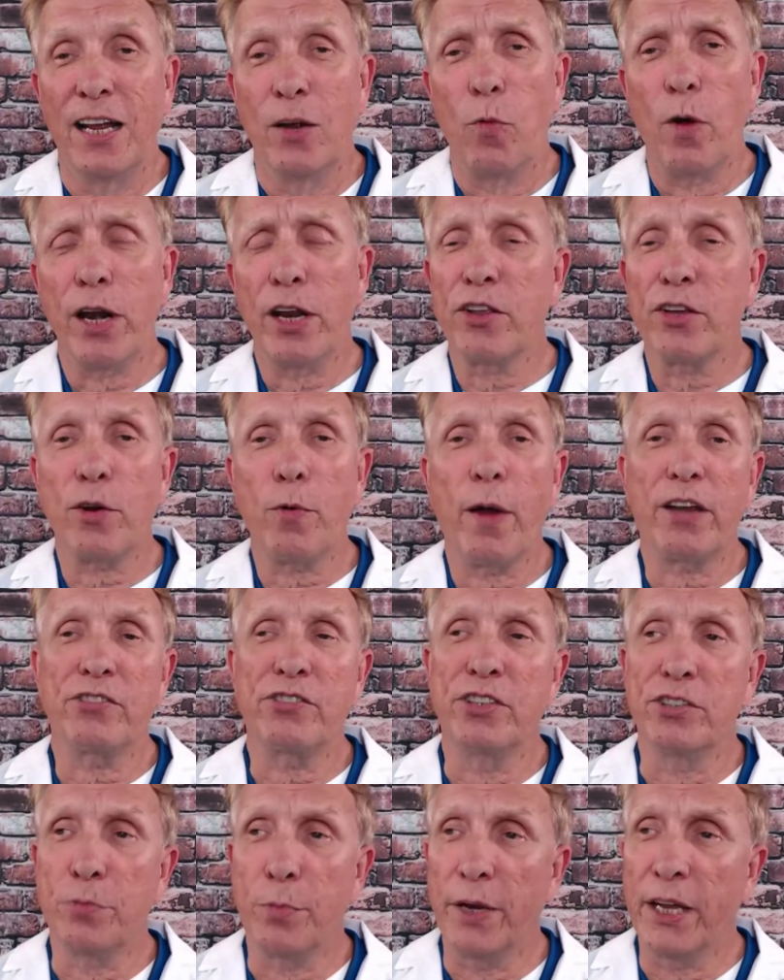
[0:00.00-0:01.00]
One of the
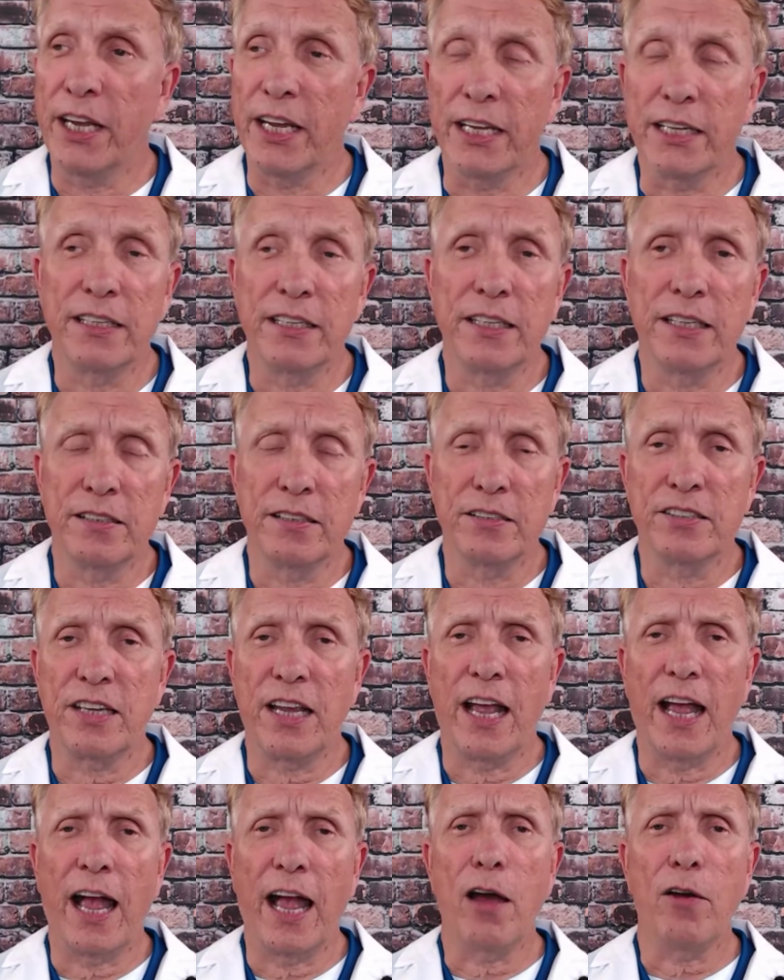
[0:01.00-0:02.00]
questions we get is,
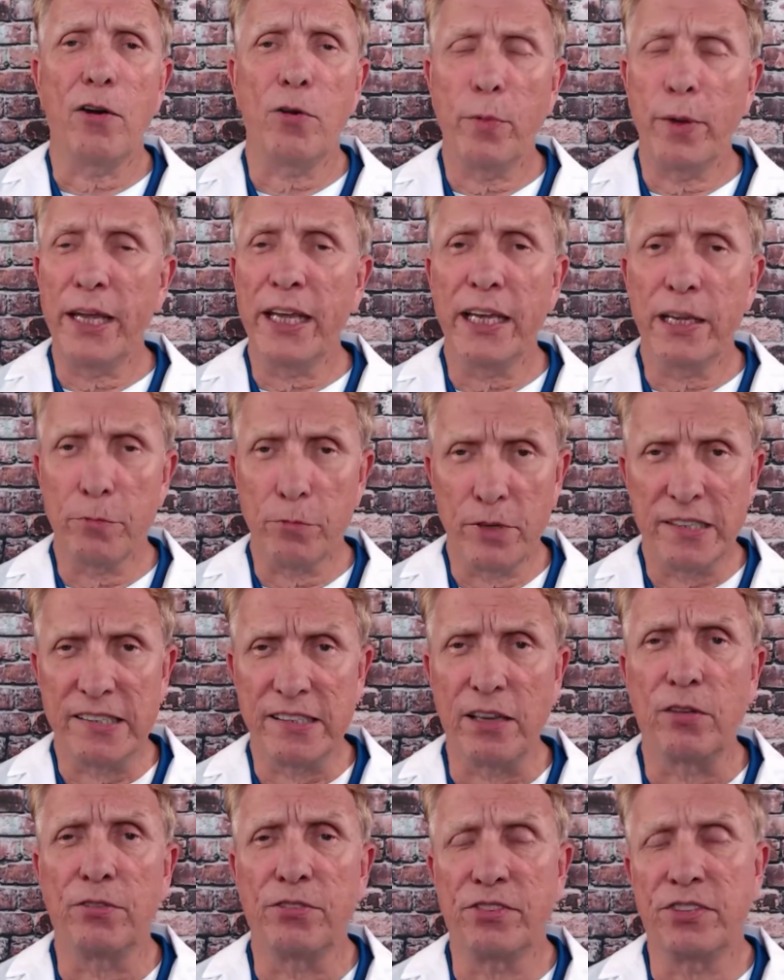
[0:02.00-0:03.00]
how do we get
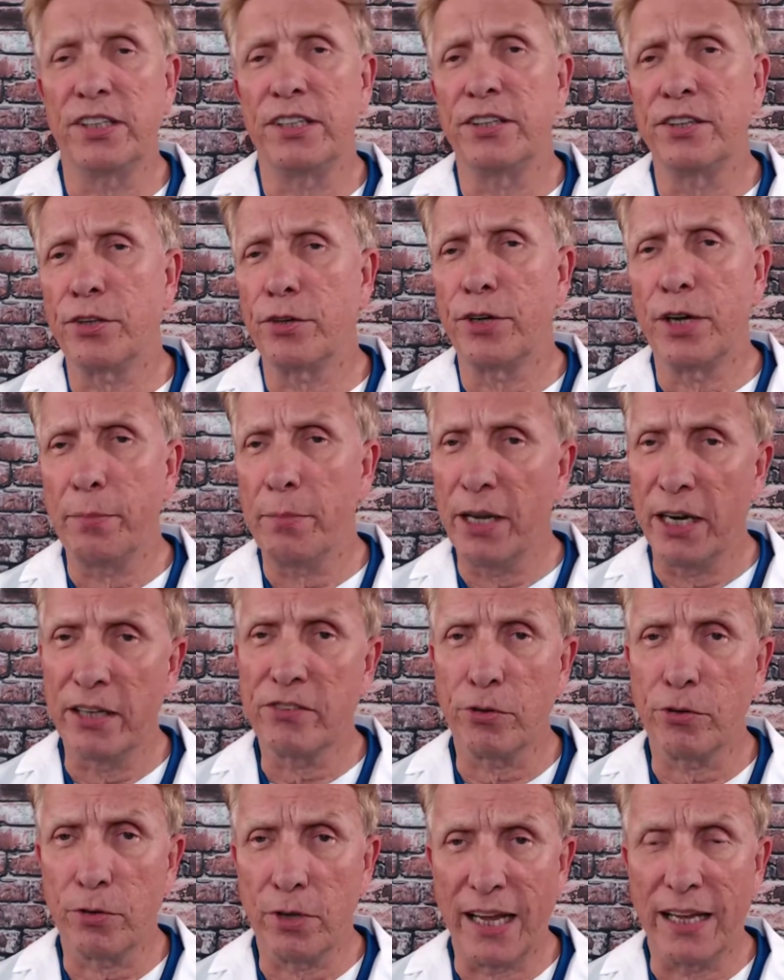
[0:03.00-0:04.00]
results in 30 minutes
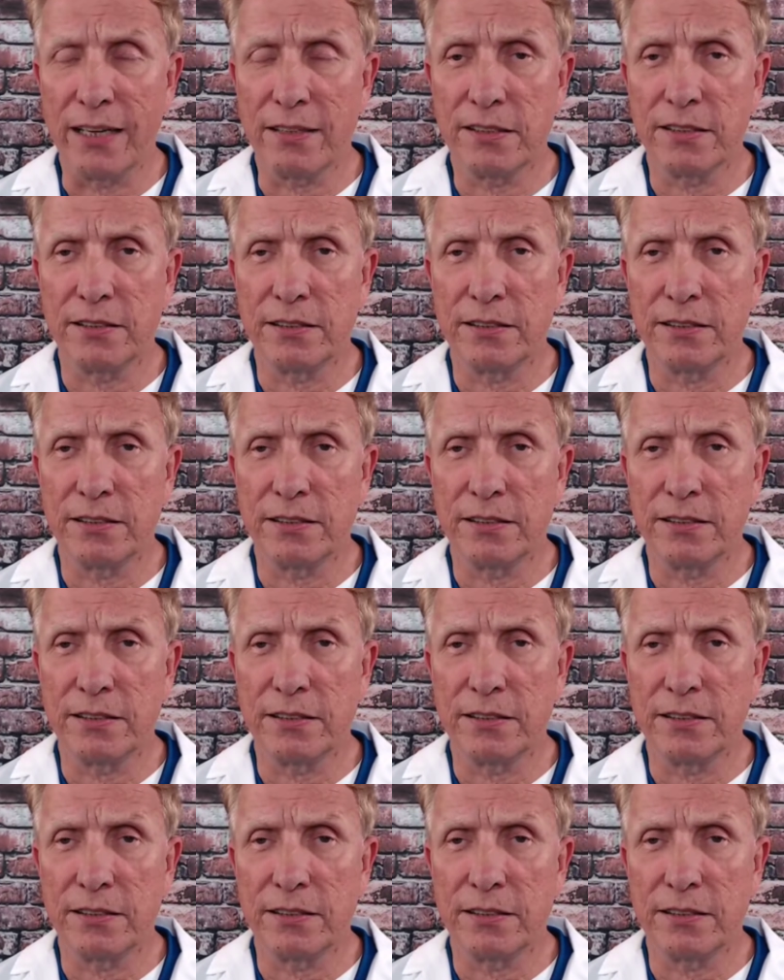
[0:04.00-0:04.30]
or less?